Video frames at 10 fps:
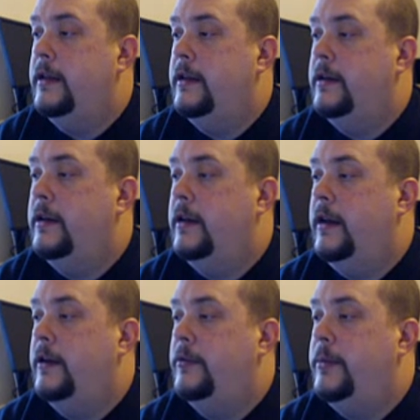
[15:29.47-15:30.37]
the
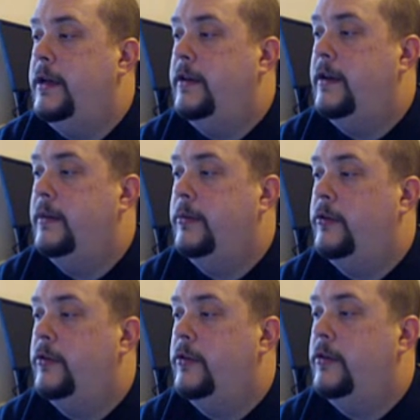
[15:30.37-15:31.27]
HP
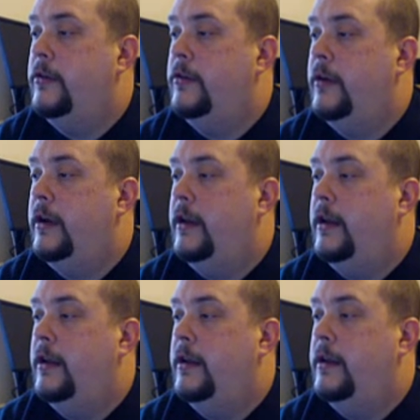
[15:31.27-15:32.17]
temperature,
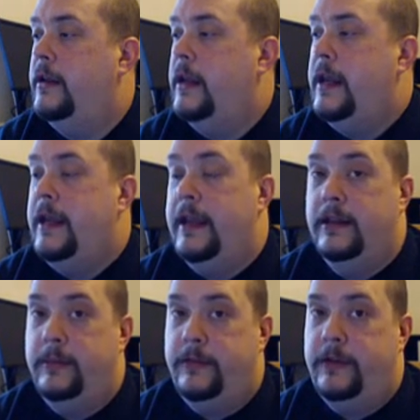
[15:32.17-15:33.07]

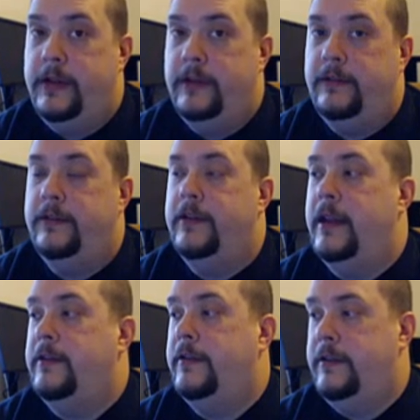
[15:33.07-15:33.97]
LM sense.
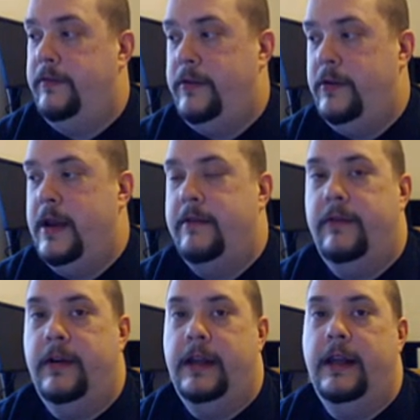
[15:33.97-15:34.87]
That's if you
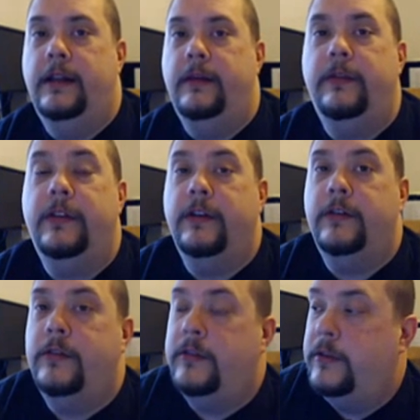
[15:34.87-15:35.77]
have LM
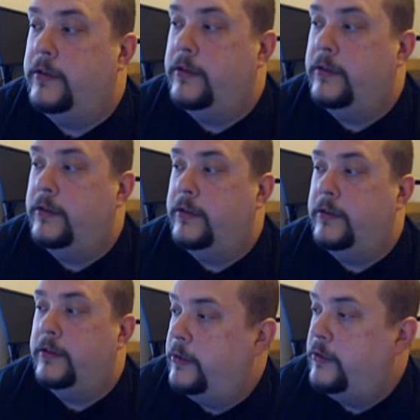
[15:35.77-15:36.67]
sensors installed
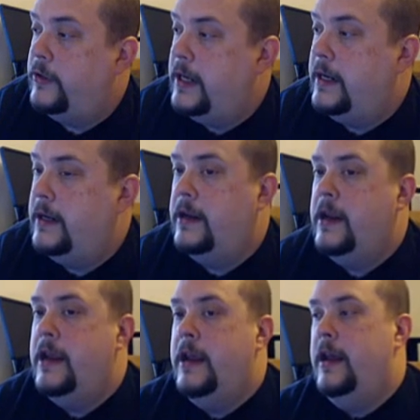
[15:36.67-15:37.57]
on your machine,
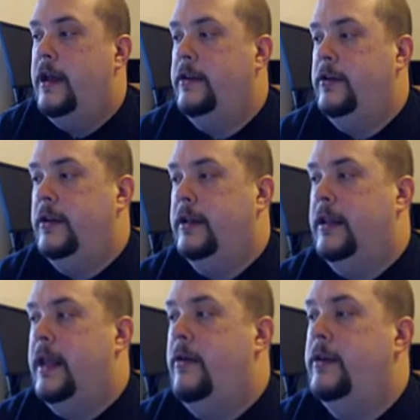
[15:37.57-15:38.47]
you can
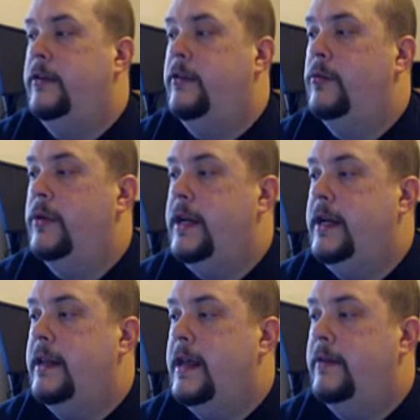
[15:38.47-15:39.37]
allow it to
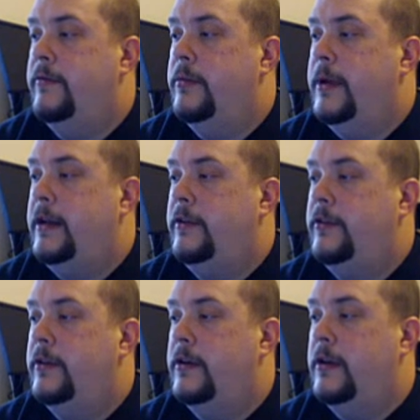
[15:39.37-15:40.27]
read that
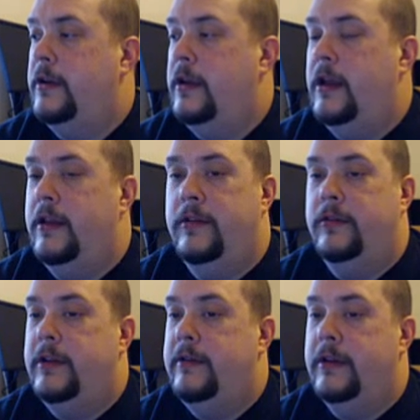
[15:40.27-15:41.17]
information.
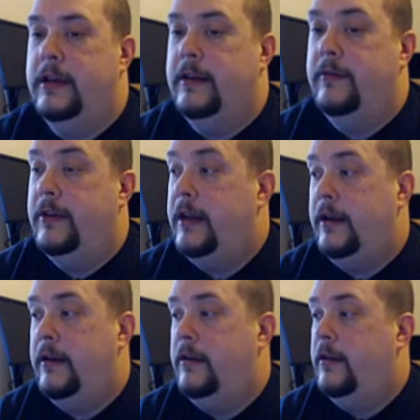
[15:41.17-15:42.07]
There's even
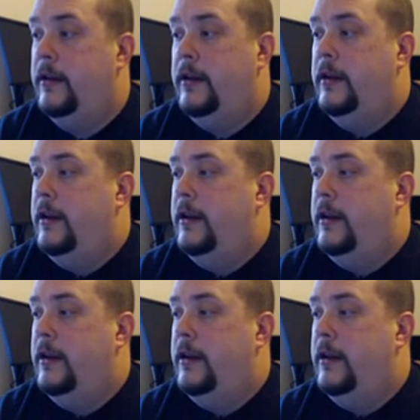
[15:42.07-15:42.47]
NVIDIA,